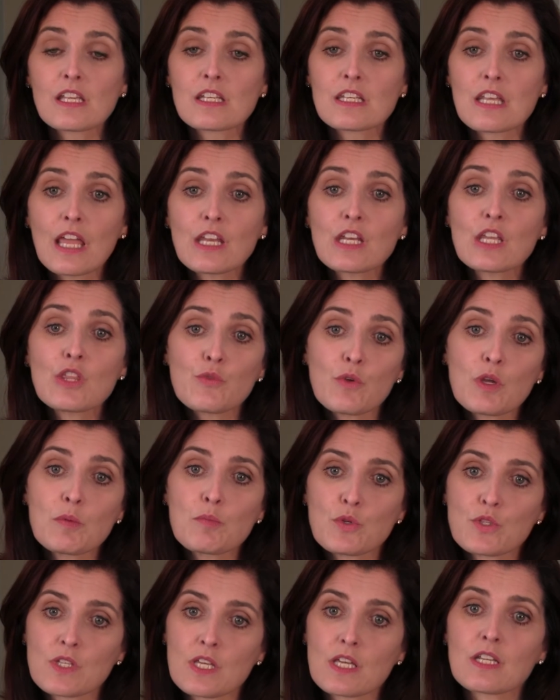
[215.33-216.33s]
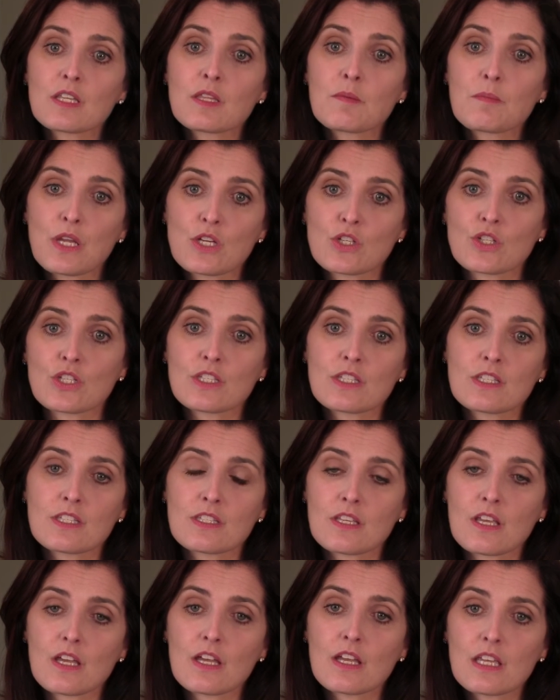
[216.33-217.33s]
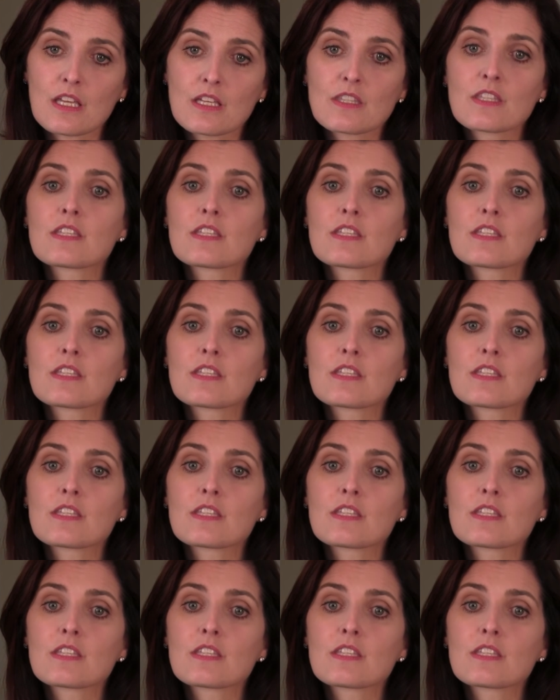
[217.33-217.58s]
93% of the patients in